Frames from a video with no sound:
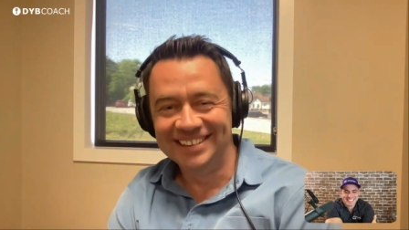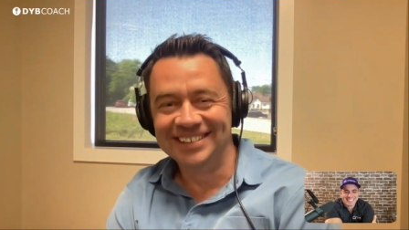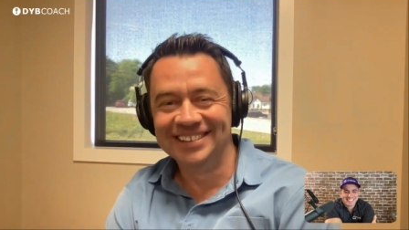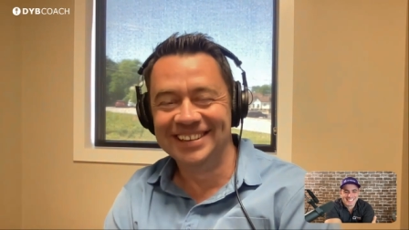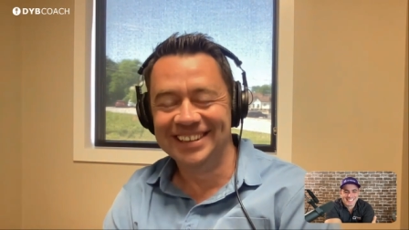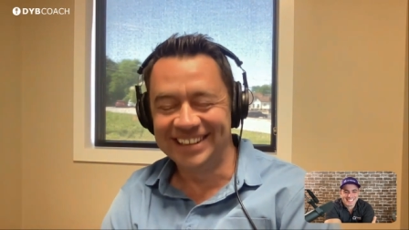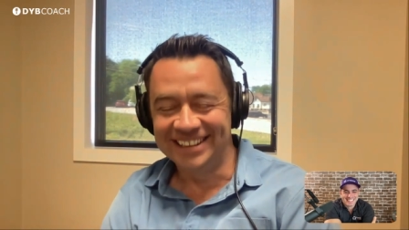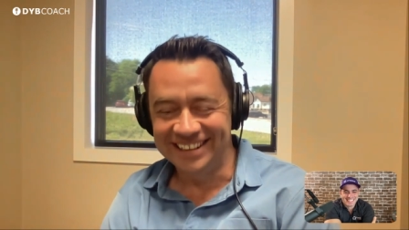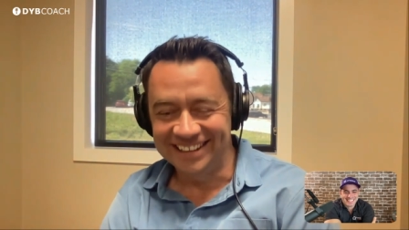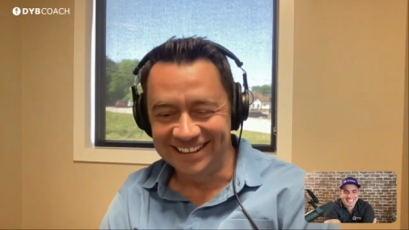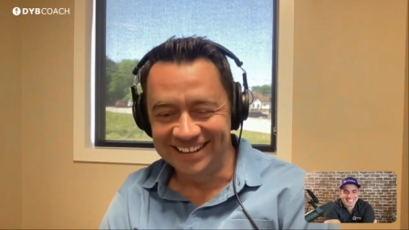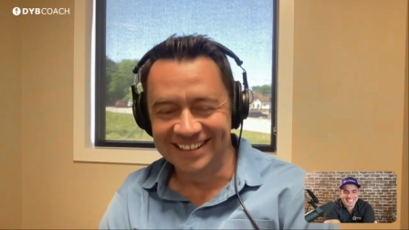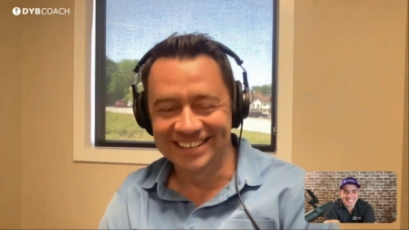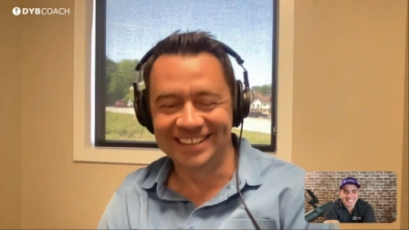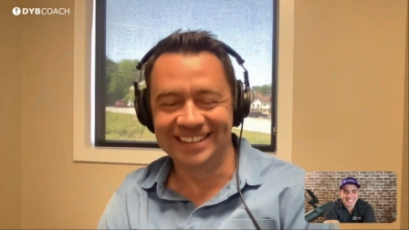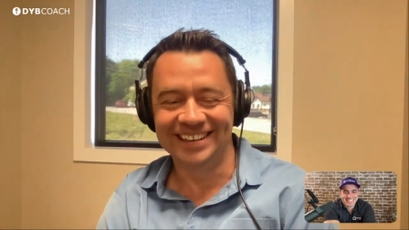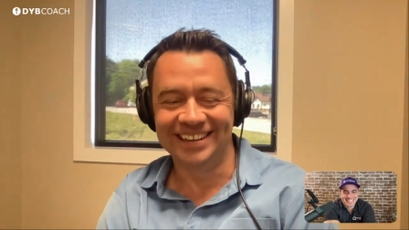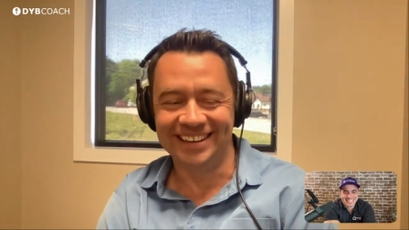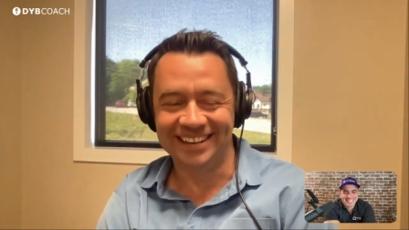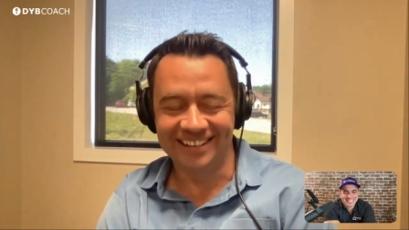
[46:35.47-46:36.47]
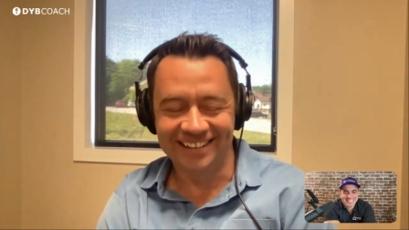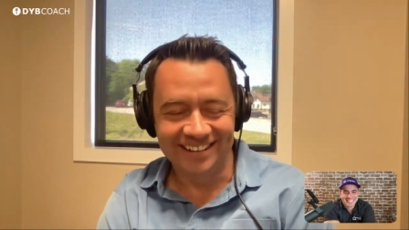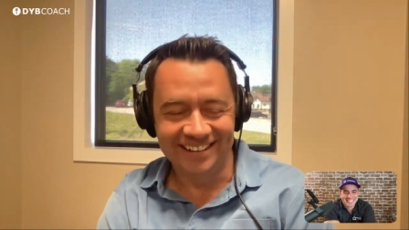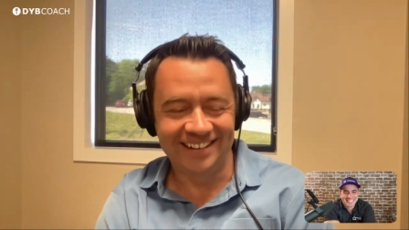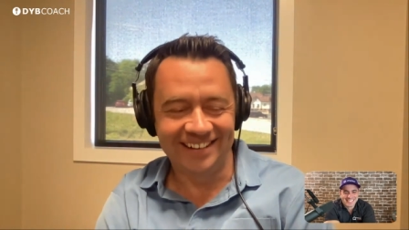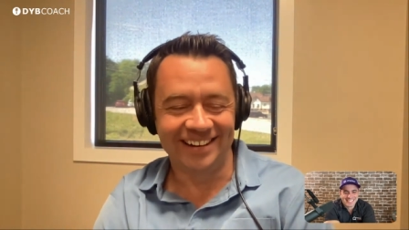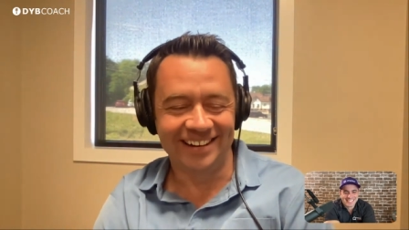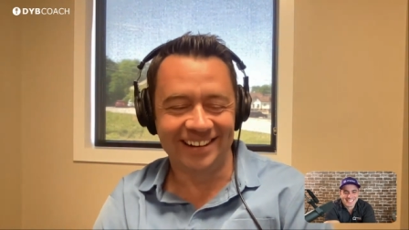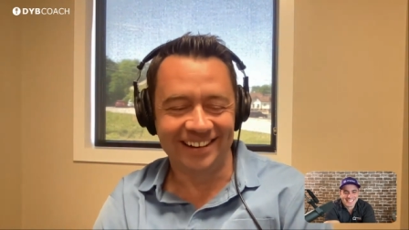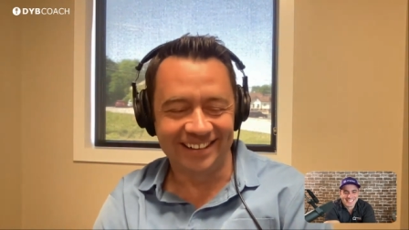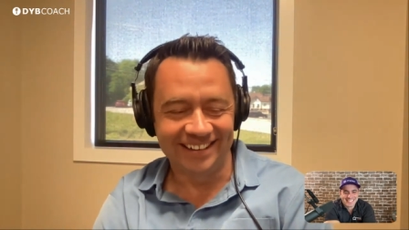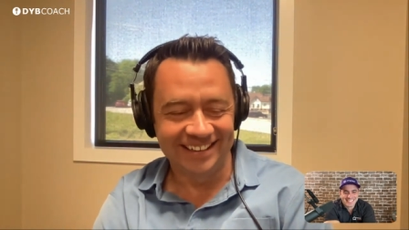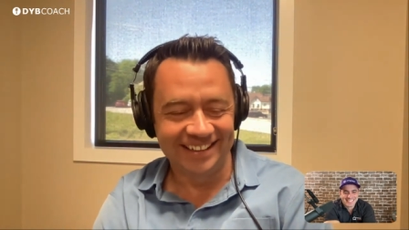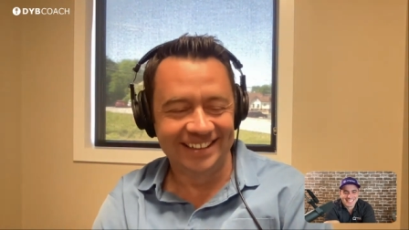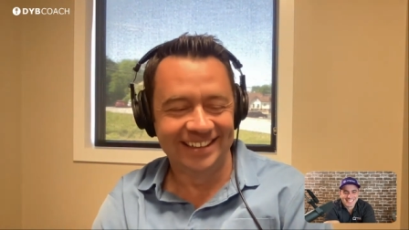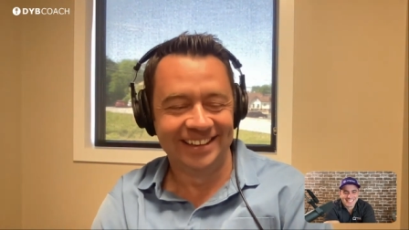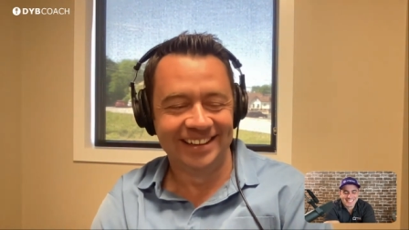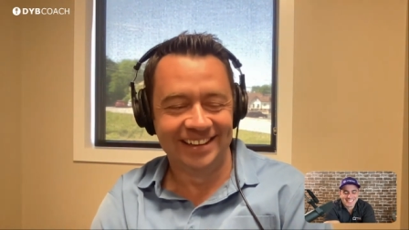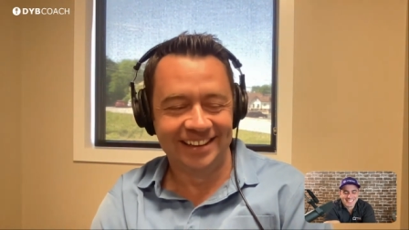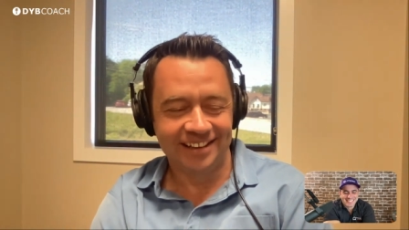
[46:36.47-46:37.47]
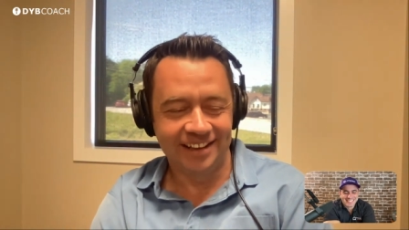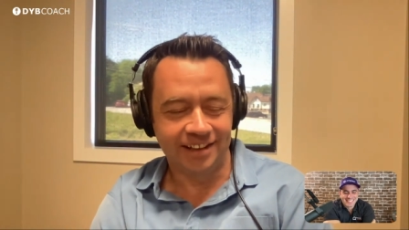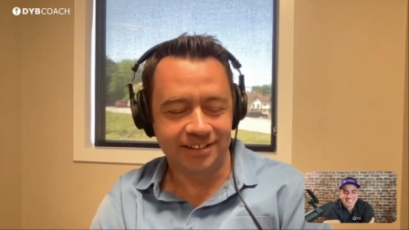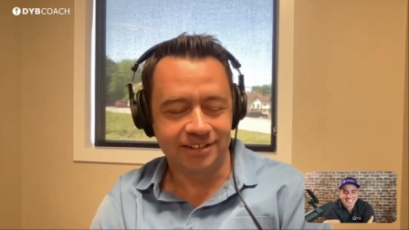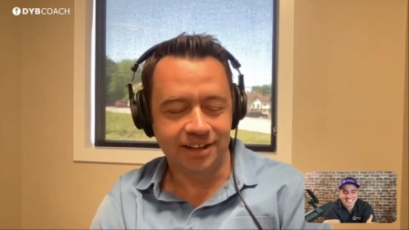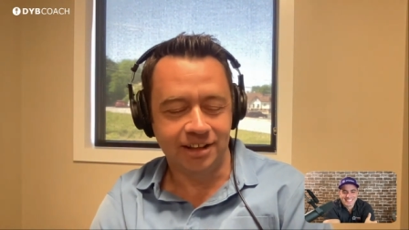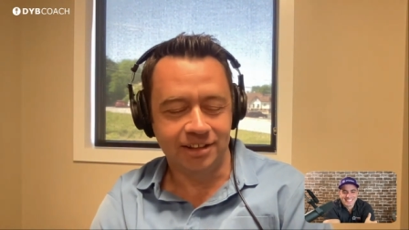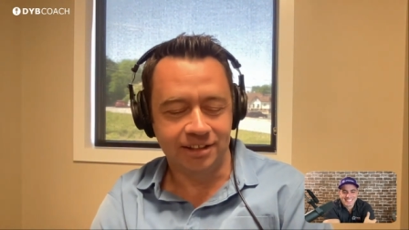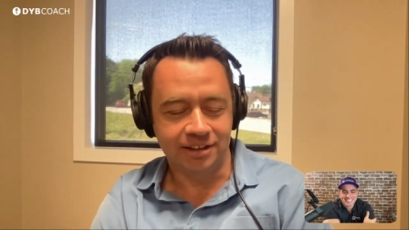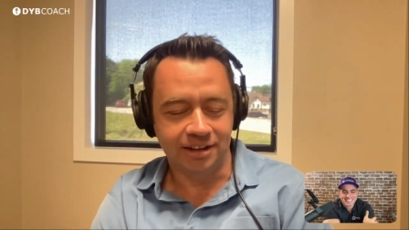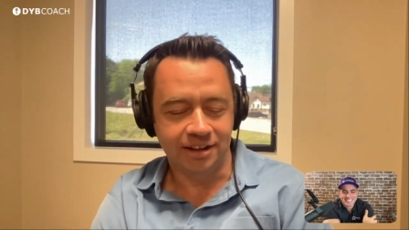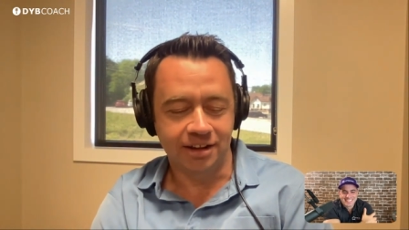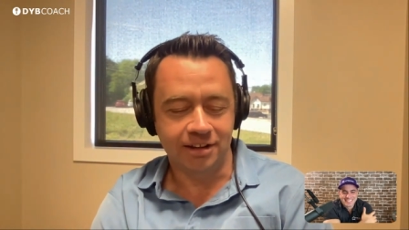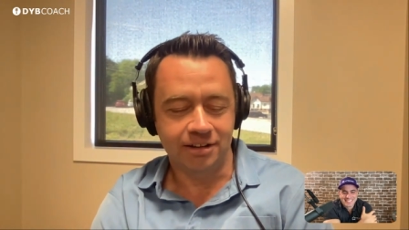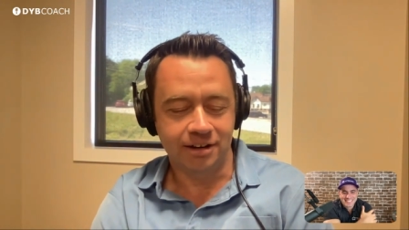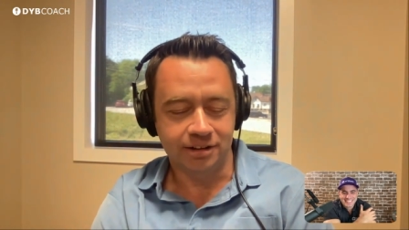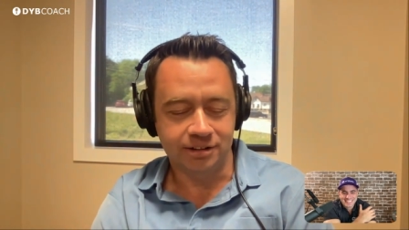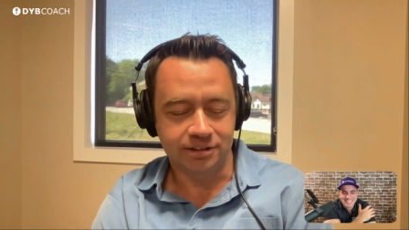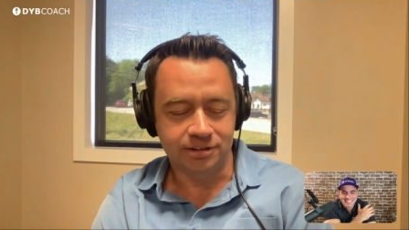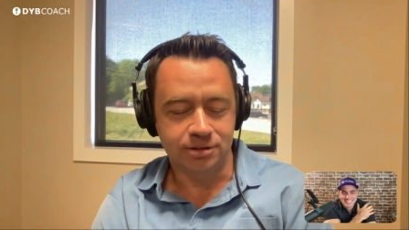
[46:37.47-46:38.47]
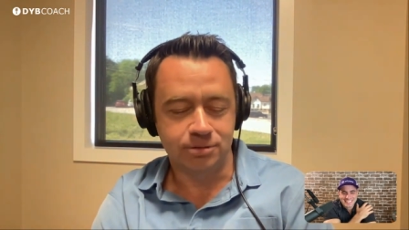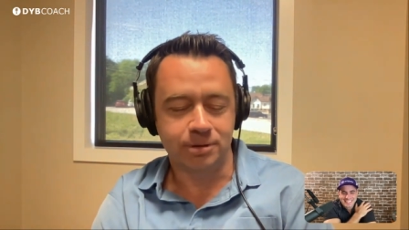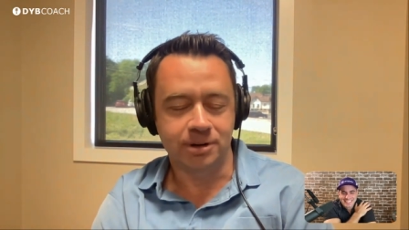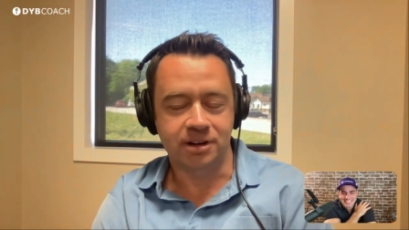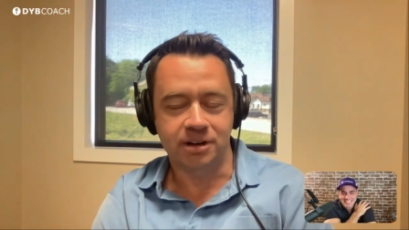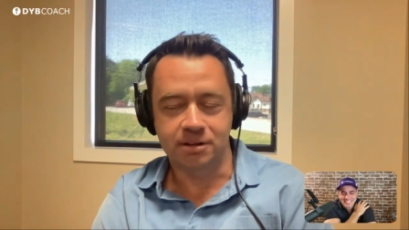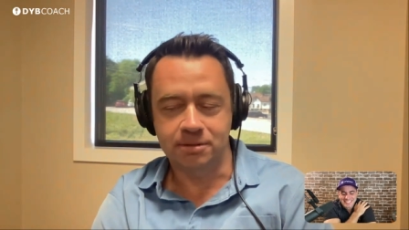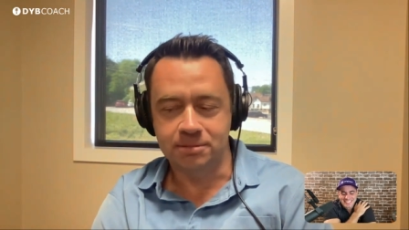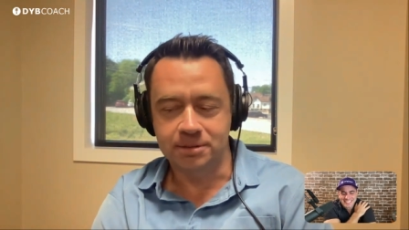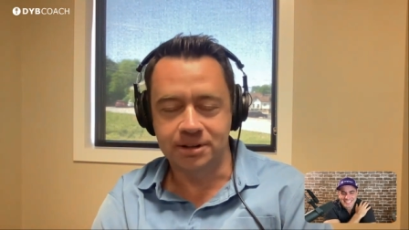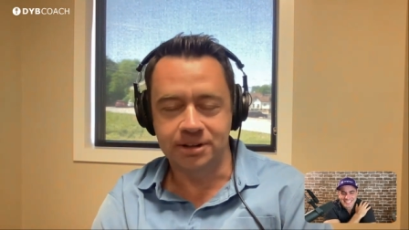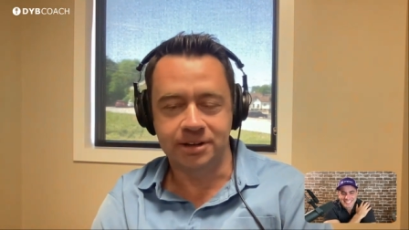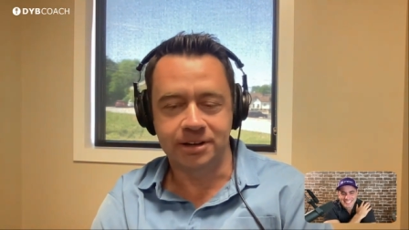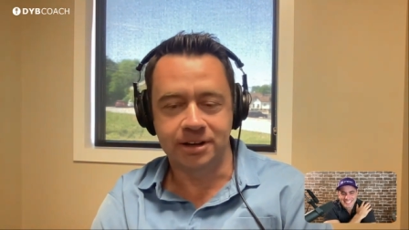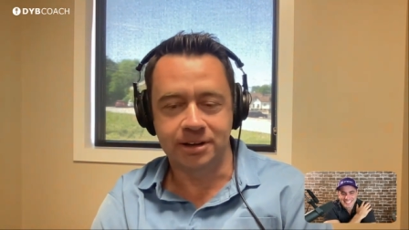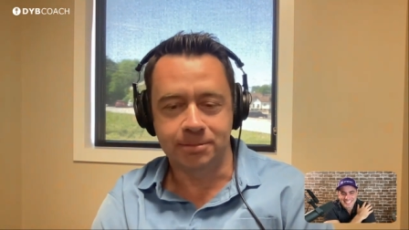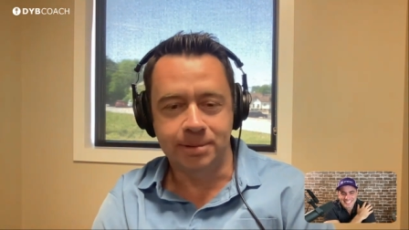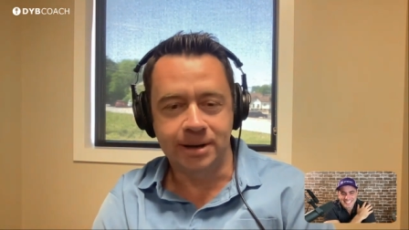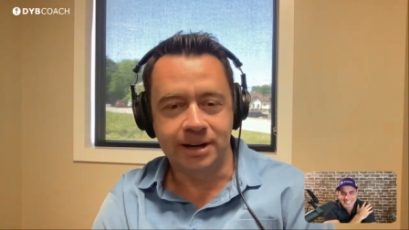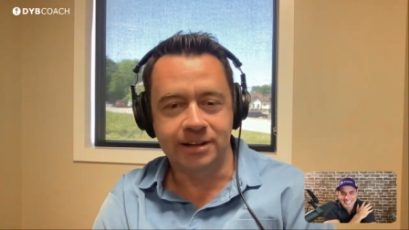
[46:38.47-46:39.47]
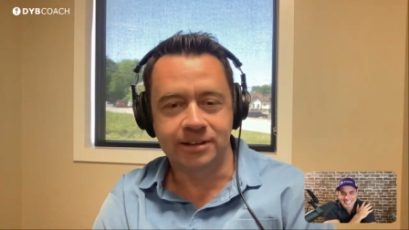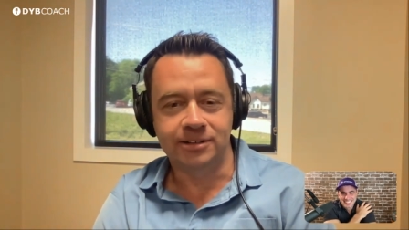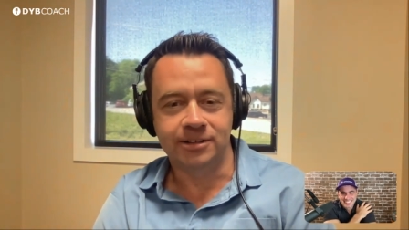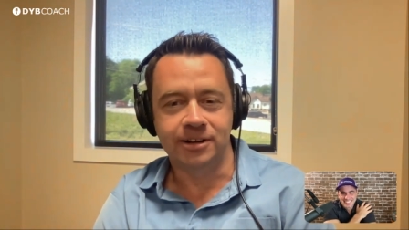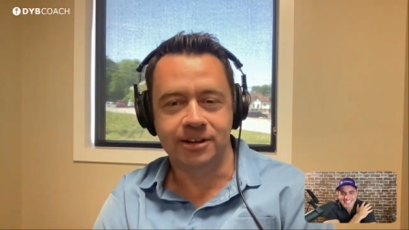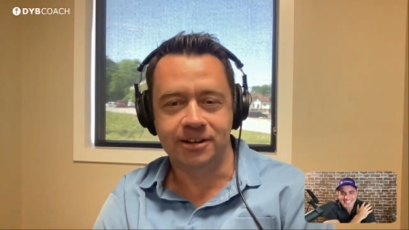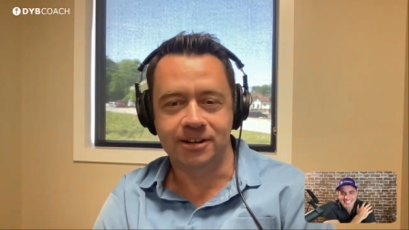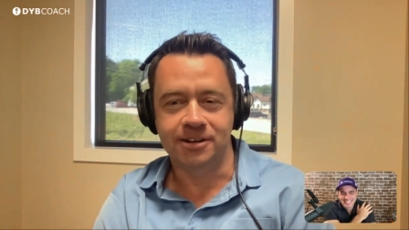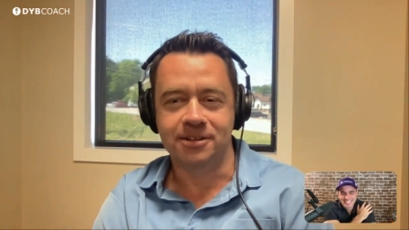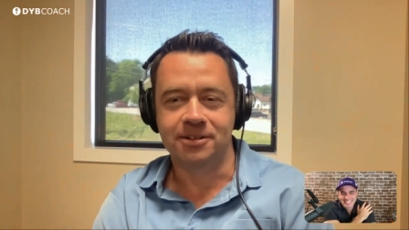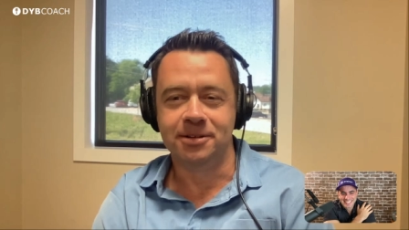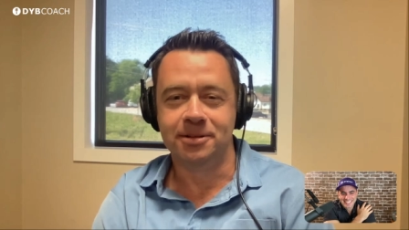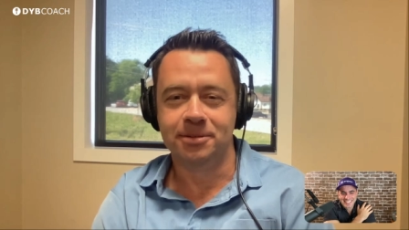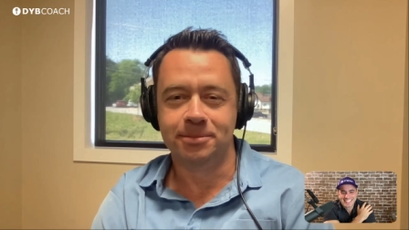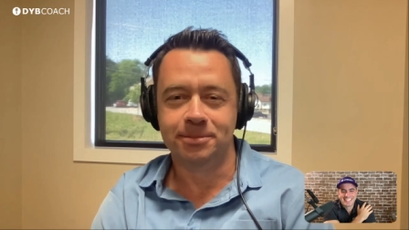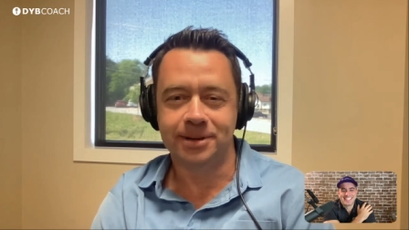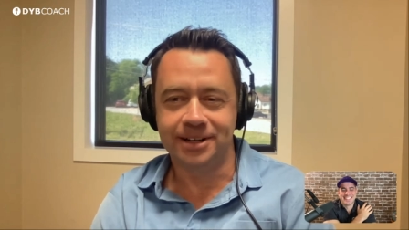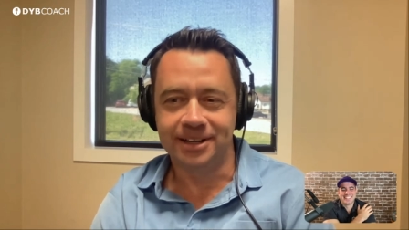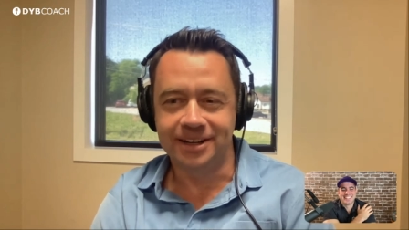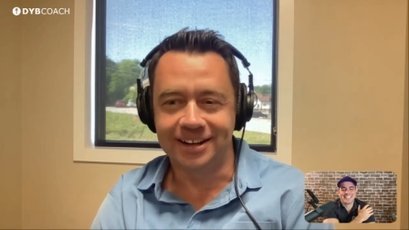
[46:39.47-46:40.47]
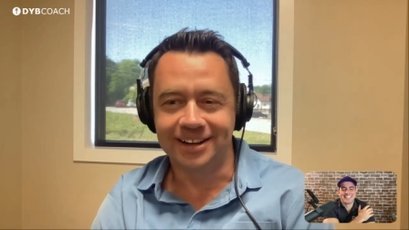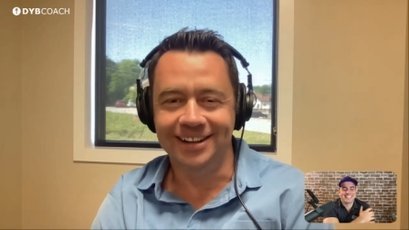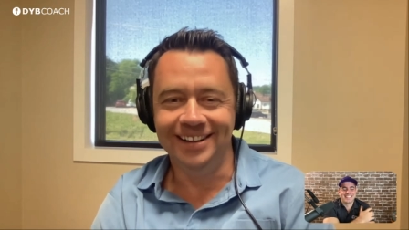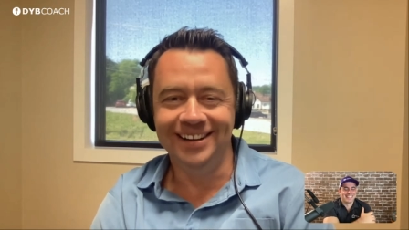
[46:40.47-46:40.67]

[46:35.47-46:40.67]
oh yeah, yeah. Uh, I, I, think you know I still wake up in the middle of the night painting stucco. But uh,